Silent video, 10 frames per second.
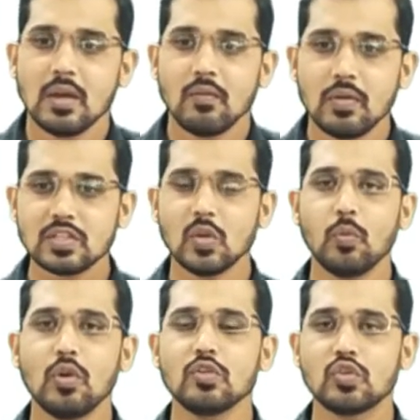First
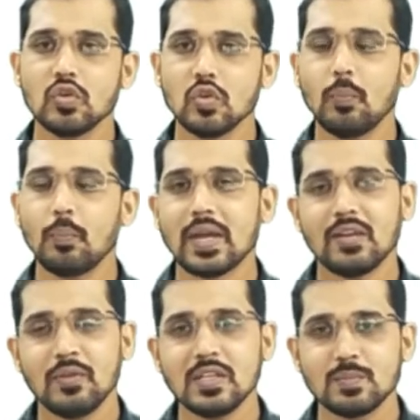of all, you should know
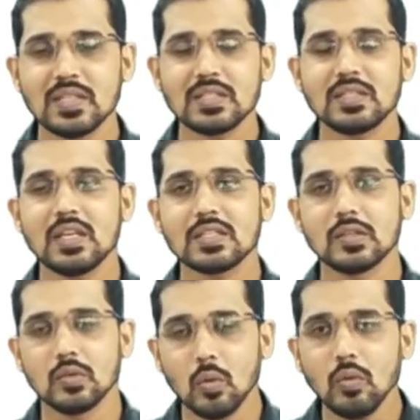paraffins means there is a
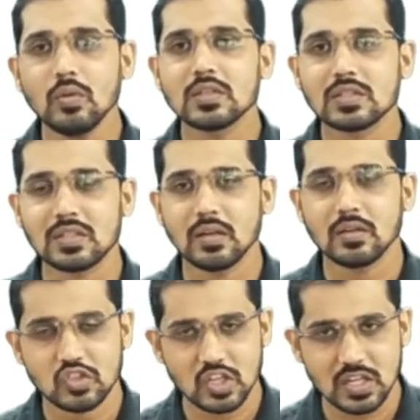no
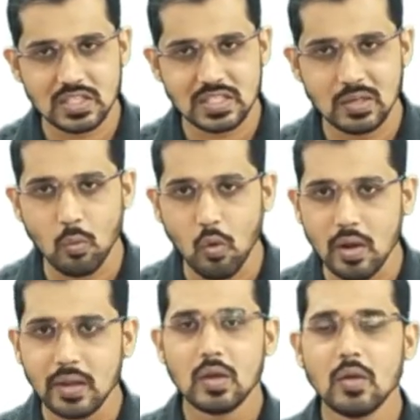chain is
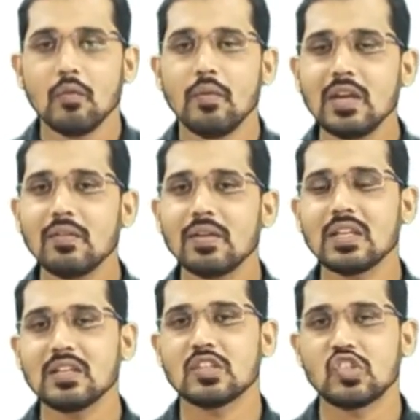involved. Whenever
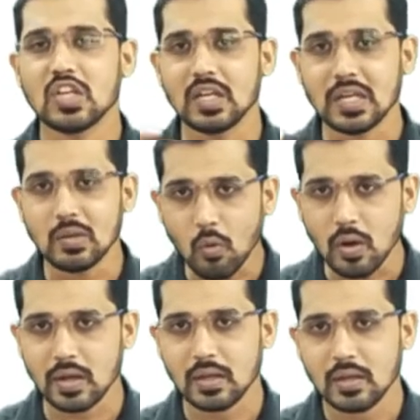there is a chain
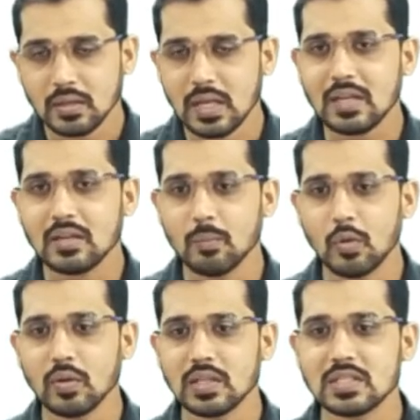involved, that
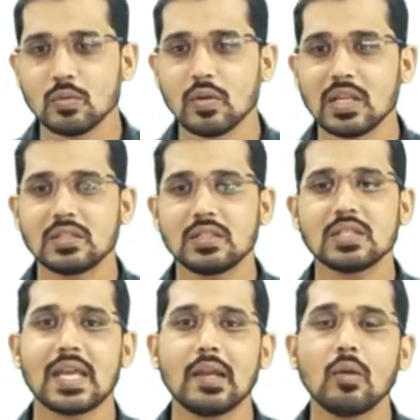compound is known as the
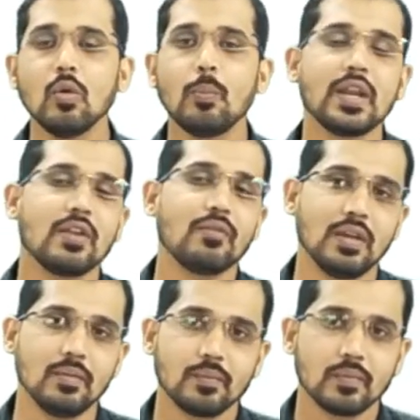
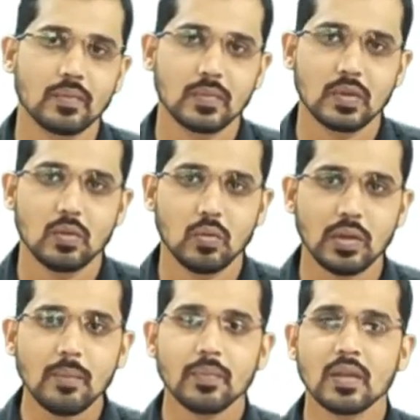cycloparaffin. Okay.